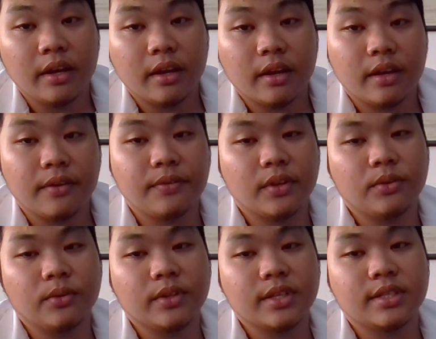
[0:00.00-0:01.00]
If the
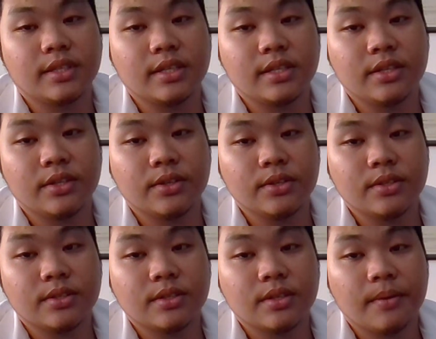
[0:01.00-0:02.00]
tooth is
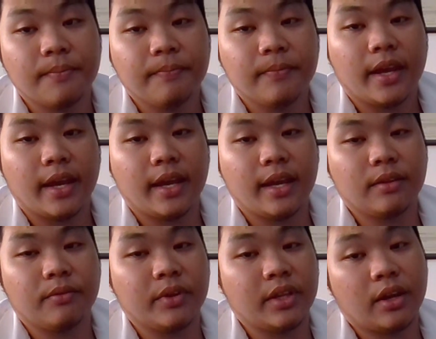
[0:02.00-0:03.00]
deciduous
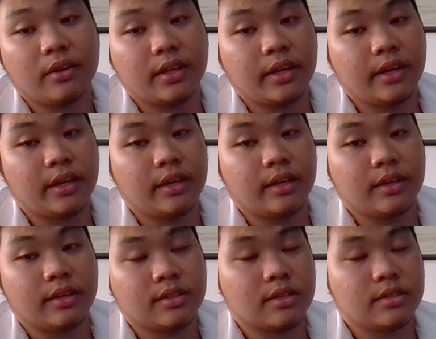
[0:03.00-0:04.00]
and without a
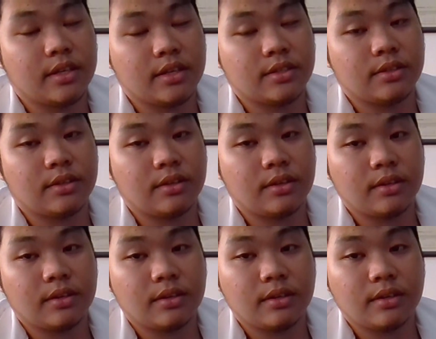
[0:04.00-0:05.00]

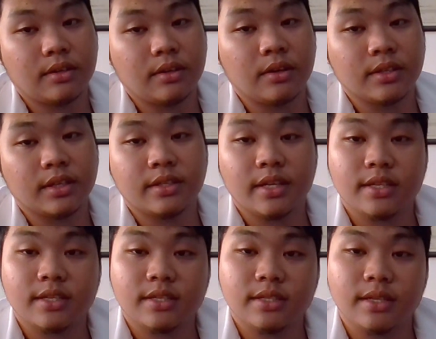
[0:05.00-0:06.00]
successor or
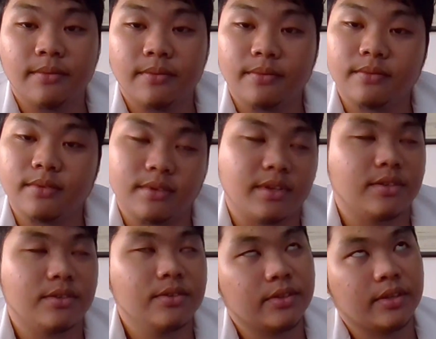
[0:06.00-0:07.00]
successive
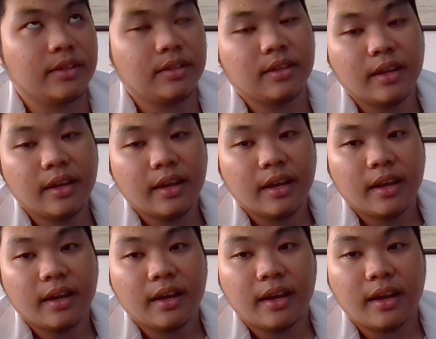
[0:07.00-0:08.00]
succession teeth,
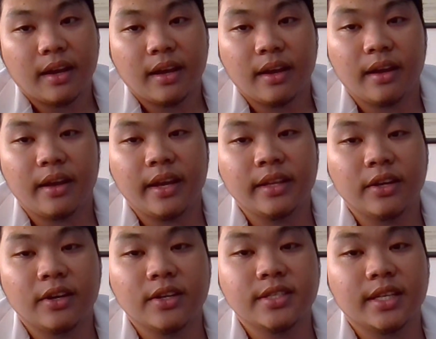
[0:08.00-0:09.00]
and the
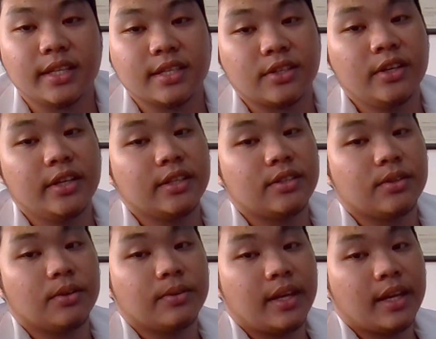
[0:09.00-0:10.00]
onset is early
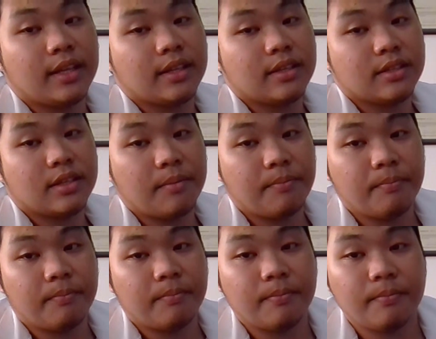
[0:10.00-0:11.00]
so that
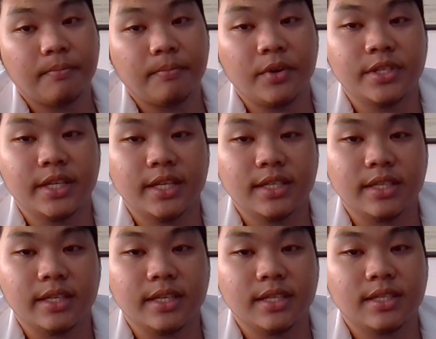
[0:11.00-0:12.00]
submergence
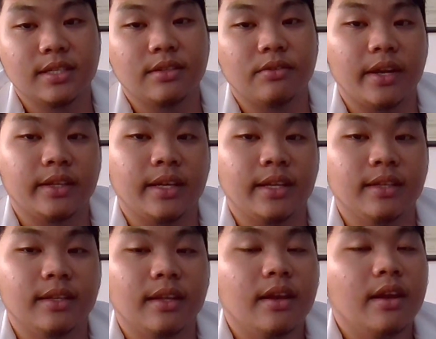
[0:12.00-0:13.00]
is threatened,
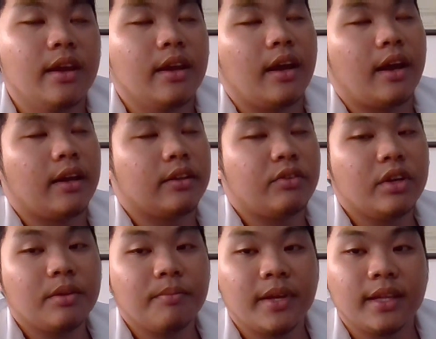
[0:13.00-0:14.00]

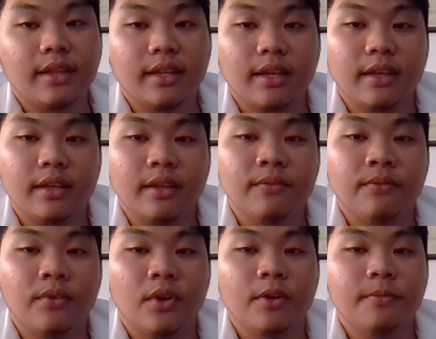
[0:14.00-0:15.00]
treatment
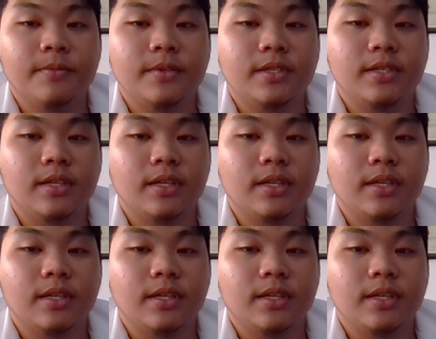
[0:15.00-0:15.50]
involves